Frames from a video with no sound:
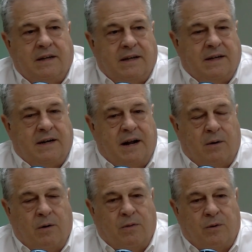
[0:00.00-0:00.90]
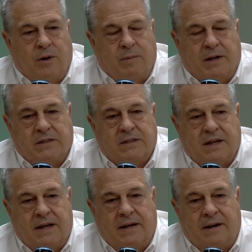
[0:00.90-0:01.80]
in an hour and 30 minutes.
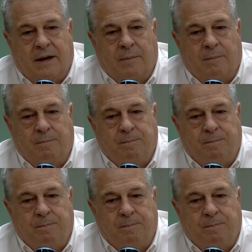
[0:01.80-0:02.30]
And um,